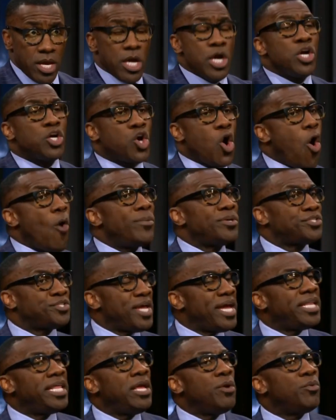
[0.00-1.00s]
Kobe said
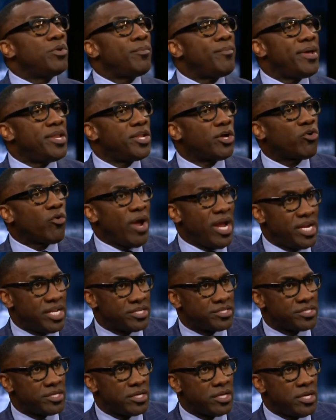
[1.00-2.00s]
he would have been the
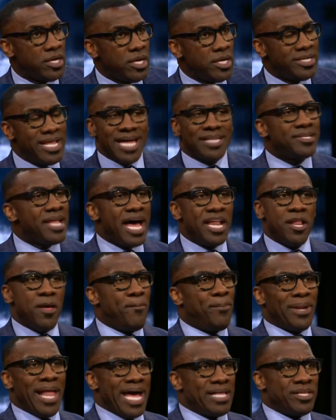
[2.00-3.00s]
greatest. That's not to
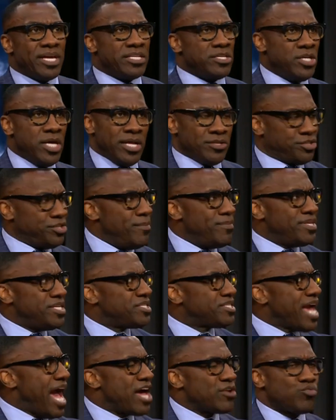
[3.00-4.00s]
imply that, yeah, some of these
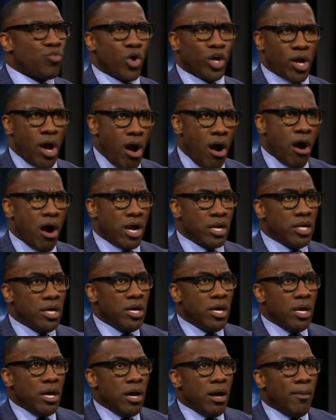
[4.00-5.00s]
guys work hard,
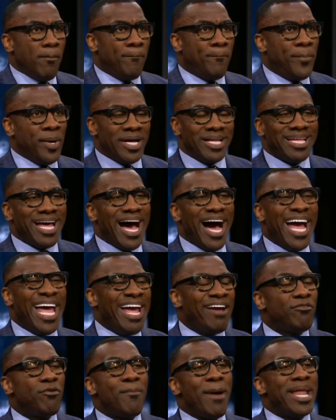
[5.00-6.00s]
but
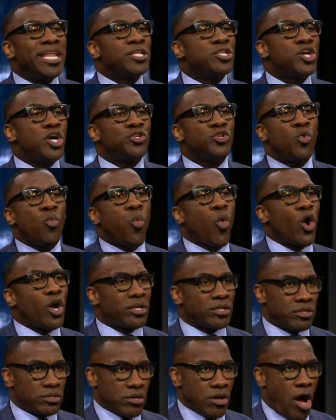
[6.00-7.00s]
everybody doesn't work
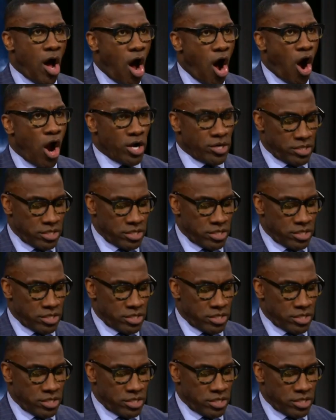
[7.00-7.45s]
hard